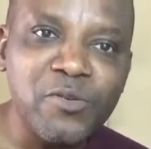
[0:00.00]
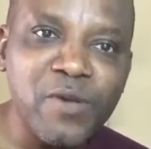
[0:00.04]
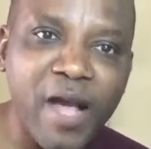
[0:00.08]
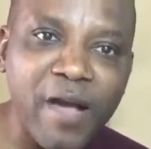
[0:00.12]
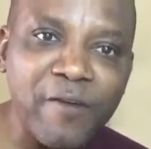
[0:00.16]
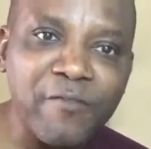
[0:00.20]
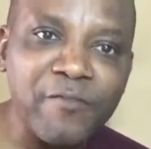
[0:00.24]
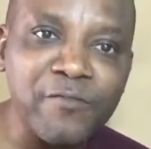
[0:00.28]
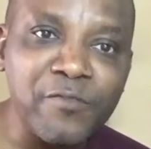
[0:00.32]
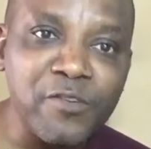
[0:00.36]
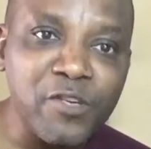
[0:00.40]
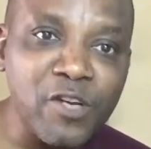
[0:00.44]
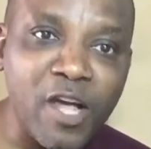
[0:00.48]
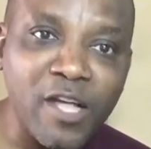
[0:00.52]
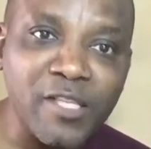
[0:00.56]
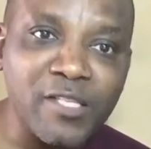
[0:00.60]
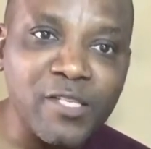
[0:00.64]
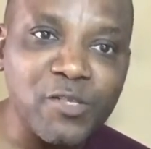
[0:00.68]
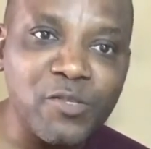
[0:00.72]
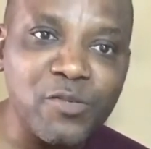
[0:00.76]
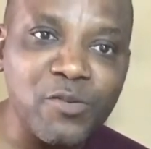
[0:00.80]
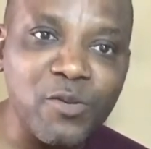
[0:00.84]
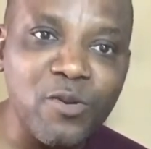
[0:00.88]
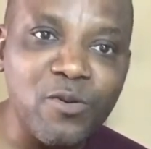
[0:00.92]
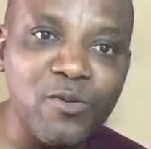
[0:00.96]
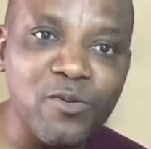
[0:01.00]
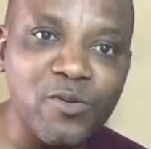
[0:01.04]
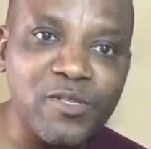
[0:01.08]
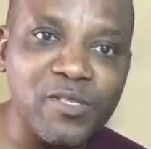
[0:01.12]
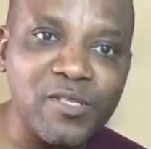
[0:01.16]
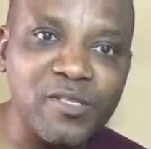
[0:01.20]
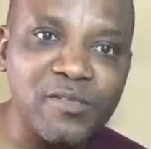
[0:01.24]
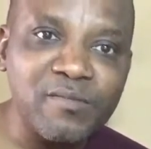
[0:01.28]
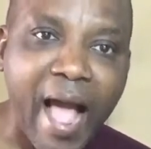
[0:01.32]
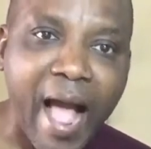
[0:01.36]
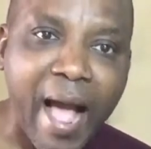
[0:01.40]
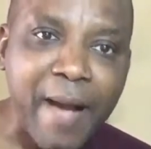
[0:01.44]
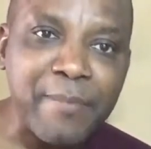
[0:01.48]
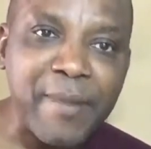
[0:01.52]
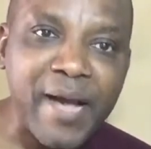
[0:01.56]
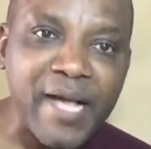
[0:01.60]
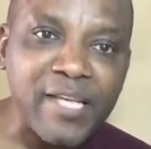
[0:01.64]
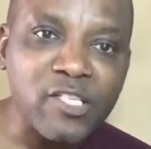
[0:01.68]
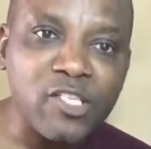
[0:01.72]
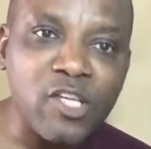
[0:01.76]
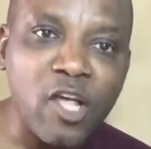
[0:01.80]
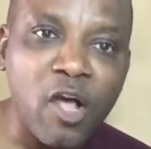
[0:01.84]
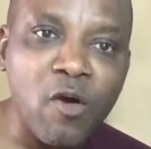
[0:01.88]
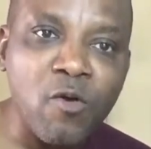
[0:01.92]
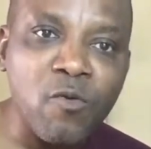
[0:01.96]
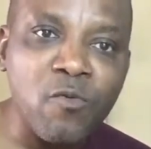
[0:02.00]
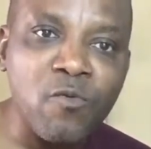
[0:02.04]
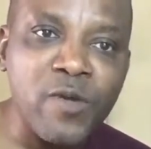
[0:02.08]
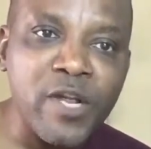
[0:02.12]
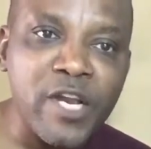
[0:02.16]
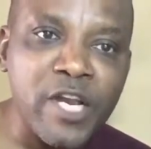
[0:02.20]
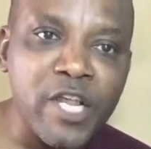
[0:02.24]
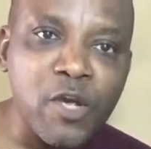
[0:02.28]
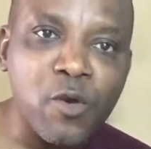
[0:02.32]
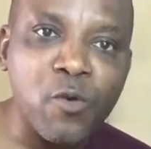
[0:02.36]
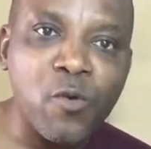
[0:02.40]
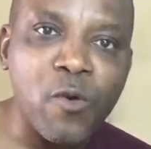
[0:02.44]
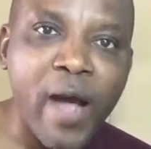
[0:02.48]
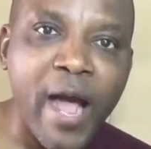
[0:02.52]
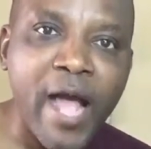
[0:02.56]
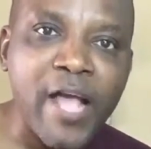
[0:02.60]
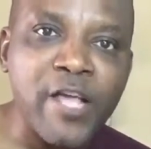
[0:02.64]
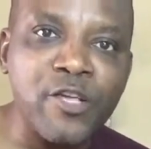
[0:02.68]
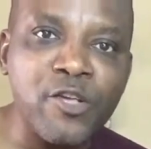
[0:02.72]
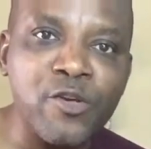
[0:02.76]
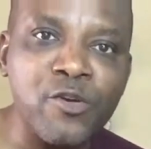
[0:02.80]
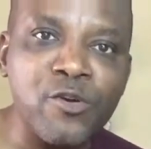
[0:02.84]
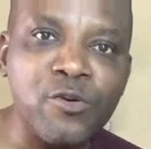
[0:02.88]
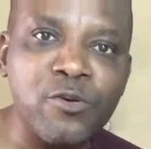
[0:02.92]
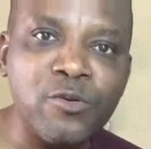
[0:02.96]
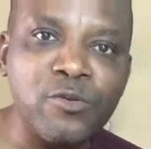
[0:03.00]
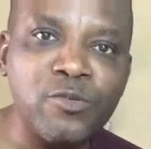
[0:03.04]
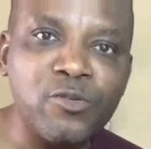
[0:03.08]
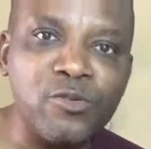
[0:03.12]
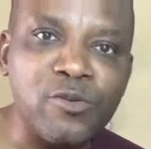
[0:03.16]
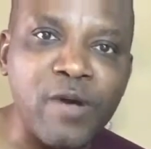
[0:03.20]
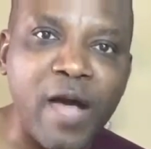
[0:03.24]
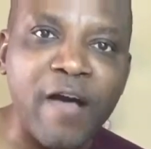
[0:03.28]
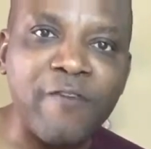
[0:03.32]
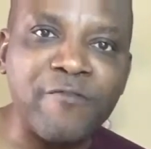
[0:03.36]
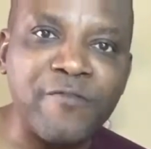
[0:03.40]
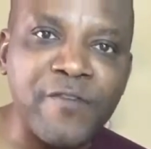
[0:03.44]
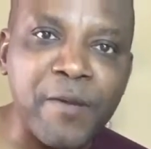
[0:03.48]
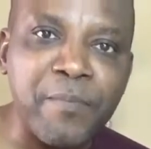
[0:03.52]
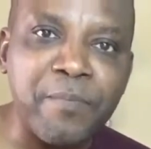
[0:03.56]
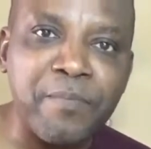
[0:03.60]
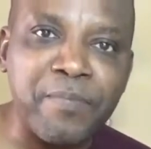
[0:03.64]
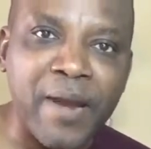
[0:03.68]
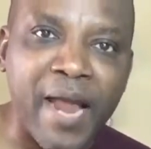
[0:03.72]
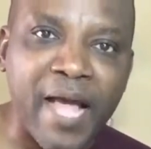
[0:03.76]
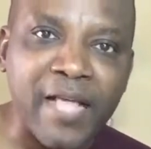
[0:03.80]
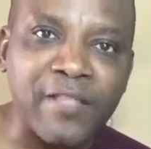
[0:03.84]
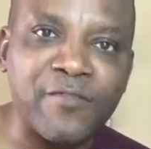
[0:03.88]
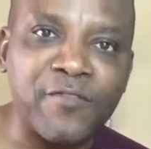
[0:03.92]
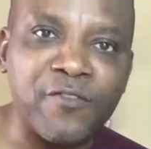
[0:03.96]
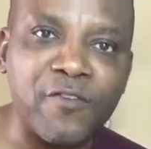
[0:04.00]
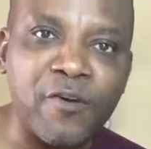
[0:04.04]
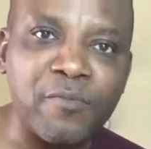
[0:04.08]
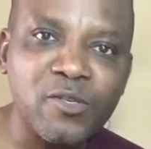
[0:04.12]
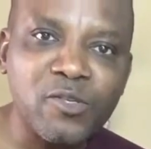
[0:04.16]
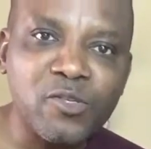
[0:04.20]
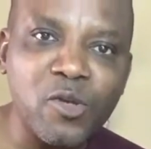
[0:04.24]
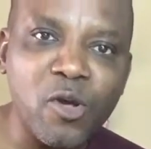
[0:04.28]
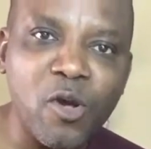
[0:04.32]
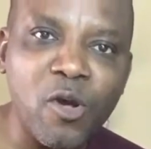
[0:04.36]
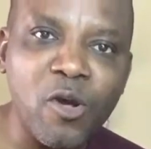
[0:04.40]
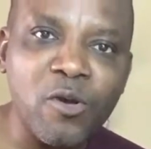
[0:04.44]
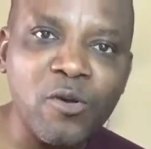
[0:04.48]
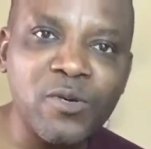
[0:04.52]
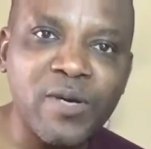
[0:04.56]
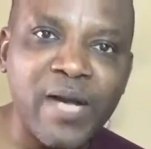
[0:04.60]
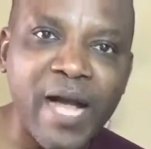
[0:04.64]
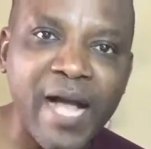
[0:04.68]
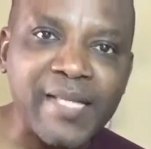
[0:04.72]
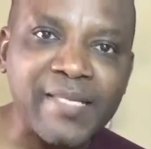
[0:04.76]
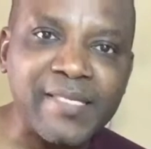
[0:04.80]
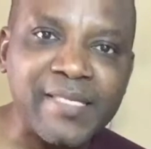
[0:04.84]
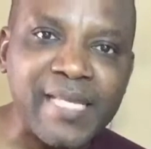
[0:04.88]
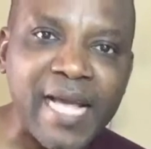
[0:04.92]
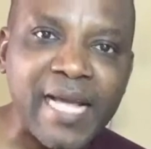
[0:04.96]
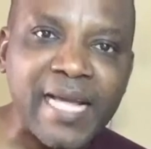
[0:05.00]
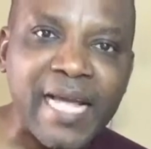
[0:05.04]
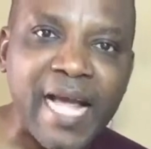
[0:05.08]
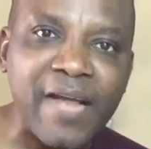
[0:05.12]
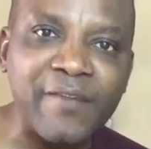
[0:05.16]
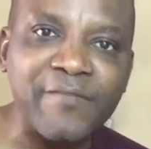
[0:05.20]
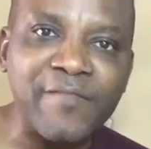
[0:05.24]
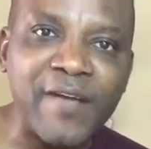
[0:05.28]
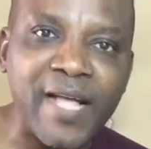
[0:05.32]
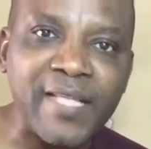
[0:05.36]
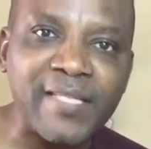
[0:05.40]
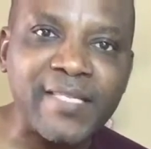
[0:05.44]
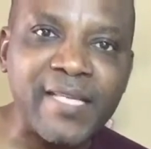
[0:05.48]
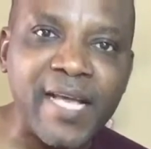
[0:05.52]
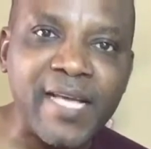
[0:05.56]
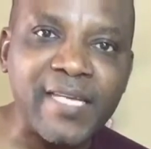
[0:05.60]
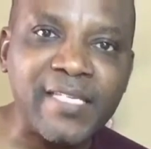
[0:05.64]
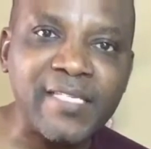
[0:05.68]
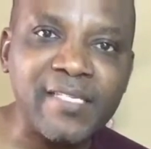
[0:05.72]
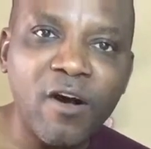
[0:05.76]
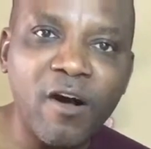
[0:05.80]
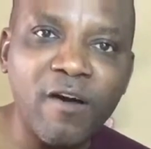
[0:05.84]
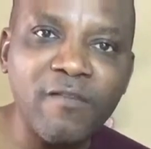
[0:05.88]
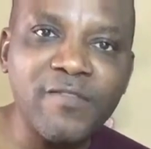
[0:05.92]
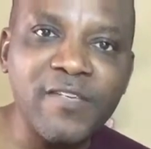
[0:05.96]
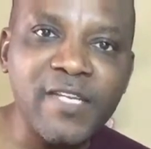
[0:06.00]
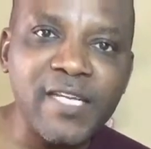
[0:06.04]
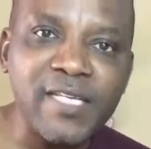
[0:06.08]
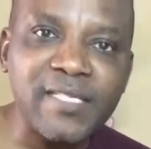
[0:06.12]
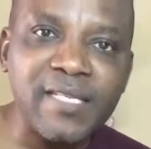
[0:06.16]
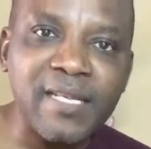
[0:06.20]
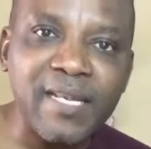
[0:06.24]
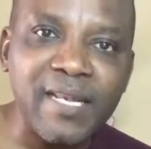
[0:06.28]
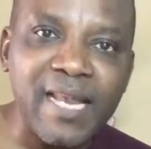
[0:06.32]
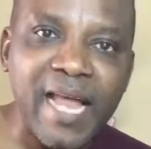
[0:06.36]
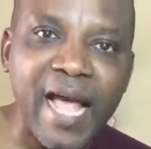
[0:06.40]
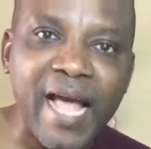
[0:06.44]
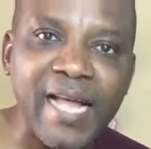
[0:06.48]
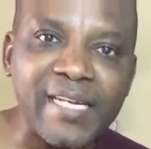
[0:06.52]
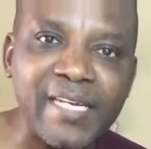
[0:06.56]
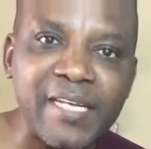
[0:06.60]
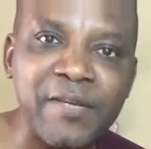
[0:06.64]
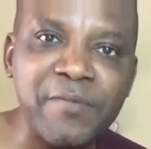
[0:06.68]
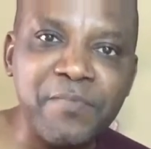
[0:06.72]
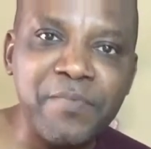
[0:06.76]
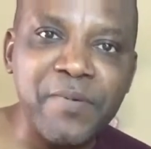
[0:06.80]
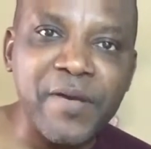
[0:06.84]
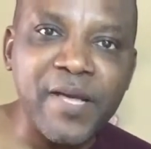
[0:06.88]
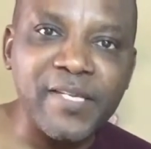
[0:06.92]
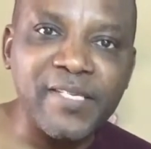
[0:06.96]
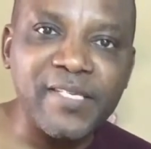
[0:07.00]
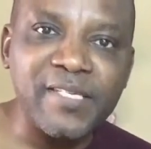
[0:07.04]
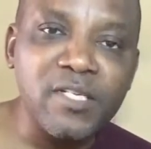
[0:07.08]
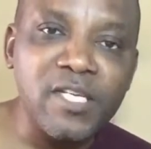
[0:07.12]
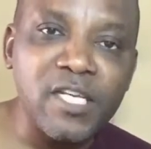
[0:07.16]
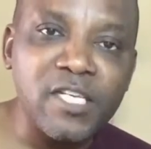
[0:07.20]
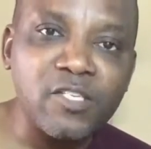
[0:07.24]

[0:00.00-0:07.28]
You have nothing to lose. Amazon will require you to have a platform, so you can take advantage of this landing page.